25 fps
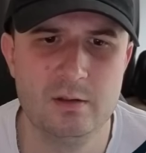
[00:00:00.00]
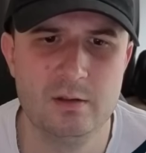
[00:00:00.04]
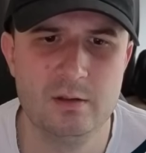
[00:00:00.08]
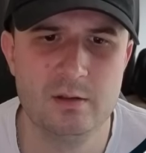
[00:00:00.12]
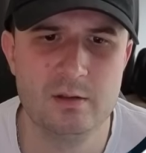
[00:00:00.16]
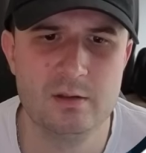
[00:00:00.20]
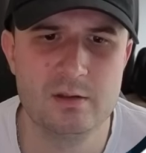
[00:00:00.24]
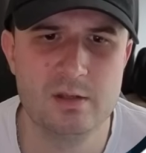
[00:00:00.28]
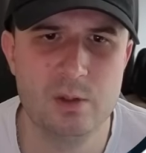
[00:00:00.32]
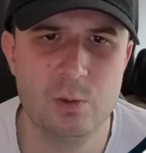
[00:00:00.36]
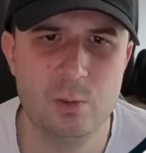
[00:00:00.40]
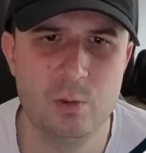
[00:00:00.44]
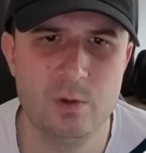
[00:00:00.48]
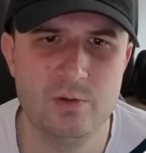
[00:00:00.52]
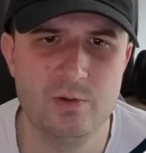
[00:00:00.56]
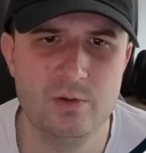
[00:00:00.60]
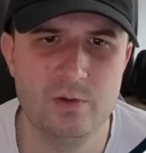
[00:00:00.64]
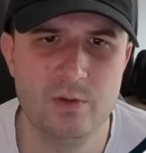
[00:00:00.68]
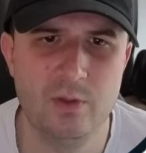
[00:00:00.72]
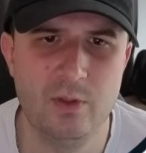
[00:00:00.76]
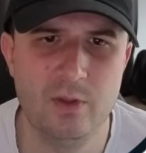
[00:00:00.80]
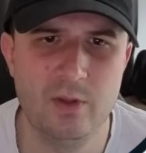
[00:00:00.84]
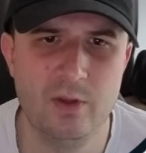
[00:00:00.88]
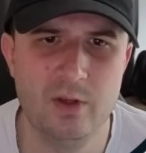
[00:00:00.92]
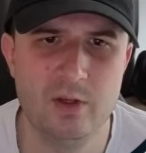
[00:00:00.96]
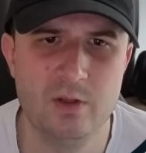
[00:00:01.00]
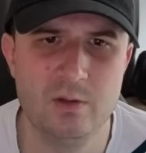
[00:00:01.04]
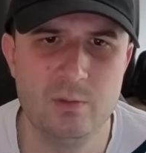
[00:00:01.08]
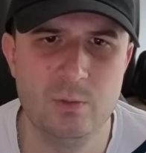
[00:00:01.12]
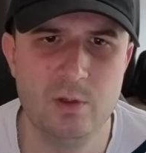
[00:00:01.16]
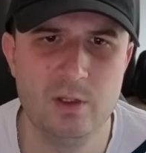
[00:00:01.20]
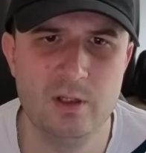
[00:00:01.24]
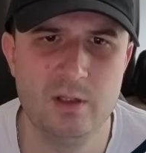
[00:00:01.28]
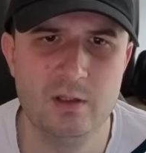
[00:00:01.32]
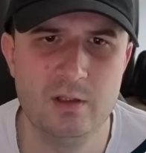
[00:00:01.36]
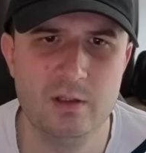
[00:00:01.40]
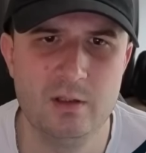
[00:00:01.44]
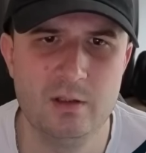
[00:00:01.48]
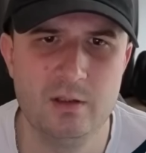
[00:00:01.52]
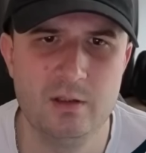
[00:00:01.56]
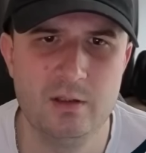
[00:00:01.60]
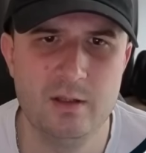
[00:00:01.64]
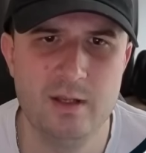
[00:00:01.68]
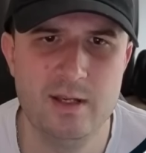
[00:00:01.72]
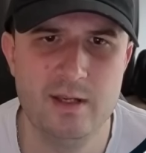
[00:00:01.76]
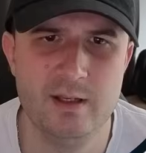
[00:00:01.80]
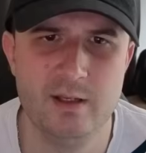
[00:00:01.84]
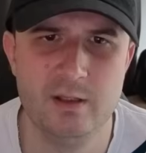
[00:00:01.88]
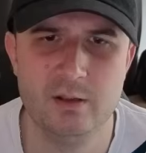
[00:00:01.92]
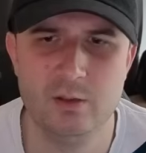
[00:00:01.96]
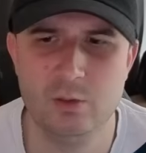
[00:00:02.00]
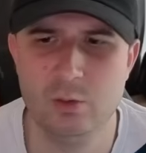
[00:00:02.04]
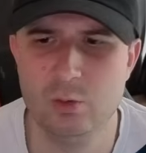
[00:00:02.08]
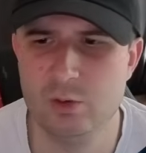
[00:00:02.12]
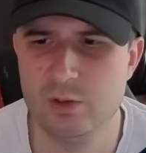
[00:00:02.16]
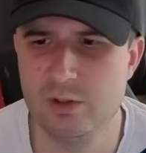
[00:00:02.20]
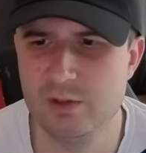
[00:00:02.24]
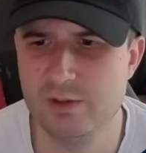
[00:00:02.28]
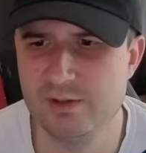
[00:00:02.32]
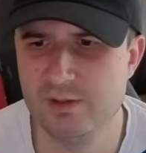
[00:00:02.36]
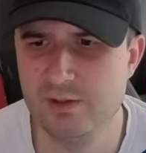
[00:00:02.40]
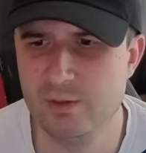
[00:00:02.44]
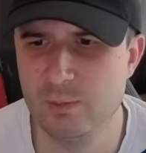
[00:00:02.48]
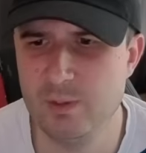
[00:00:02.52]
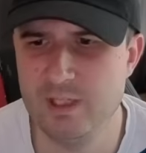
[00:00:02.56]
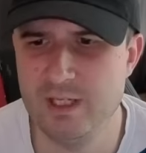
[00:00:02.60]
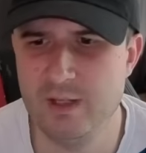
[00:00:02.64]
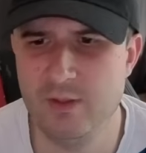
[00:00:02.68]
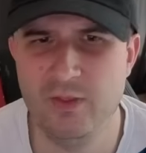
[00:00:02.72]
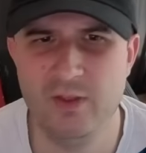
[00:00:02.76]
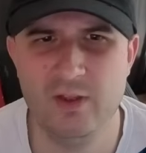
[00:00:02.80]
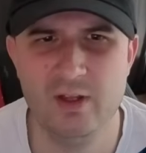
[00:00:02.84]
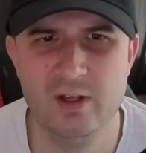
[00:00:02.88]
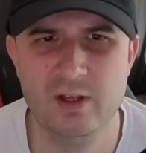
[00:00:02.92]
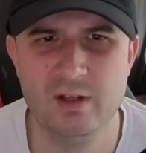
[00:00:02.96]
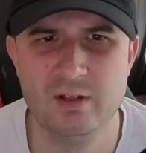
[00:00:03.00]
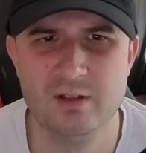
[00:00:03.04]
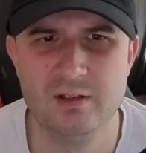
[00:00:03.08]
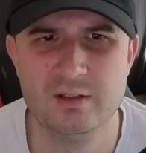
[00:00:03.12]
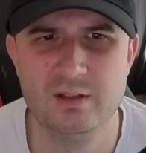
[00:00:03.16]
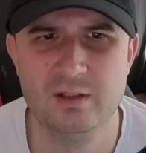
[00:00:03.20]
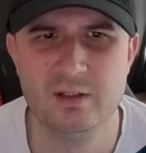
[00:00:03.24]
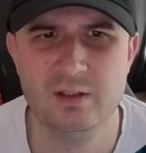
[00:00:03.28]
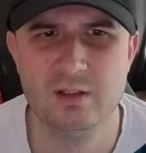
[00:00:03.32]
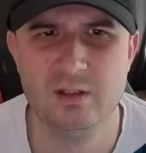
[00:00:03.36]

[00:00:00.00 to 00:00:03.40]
231 here, August 23rd.